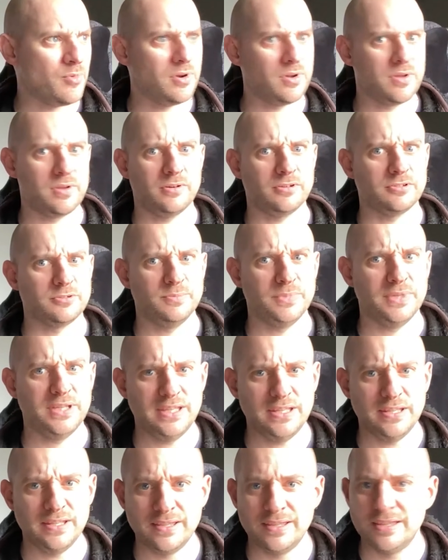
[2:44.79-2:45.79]
It cost
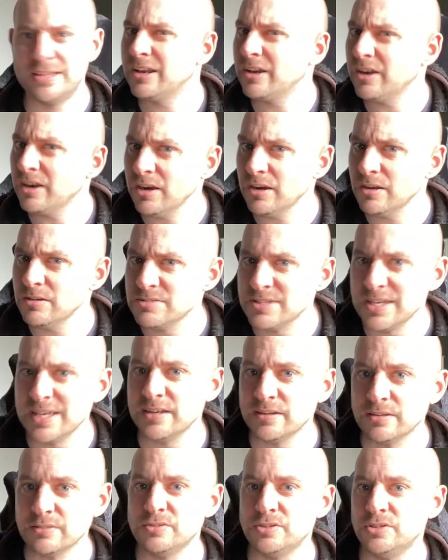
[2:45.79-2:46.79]
me closing
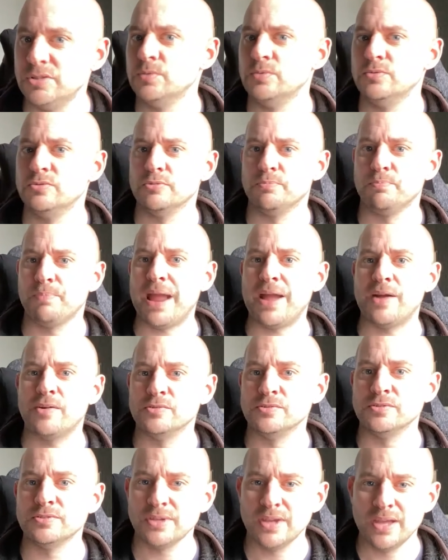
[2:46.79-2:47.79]
on
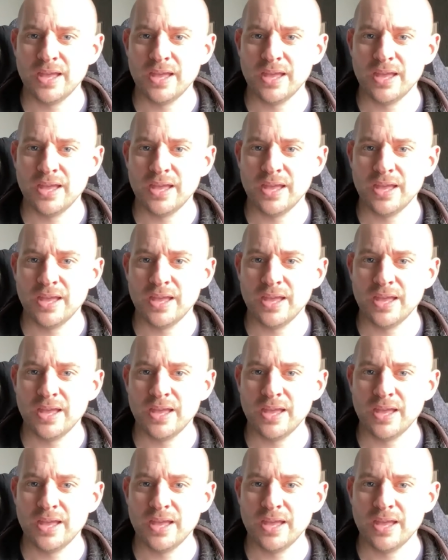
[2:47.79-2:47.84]
£200,